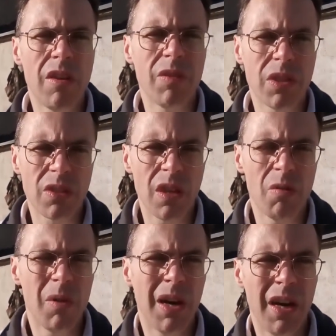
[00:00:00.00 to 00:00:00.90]
even
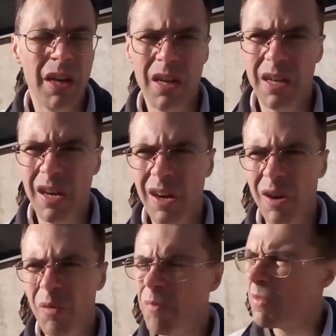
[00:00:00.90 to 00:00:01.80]
say why and
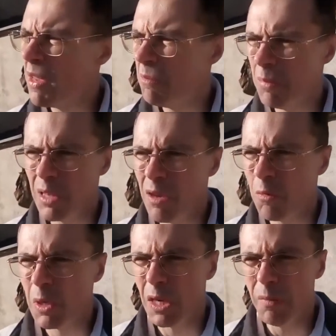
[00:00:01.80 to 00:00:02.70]
how but they
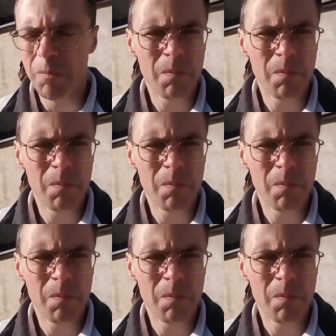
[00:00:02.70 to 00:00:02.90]
were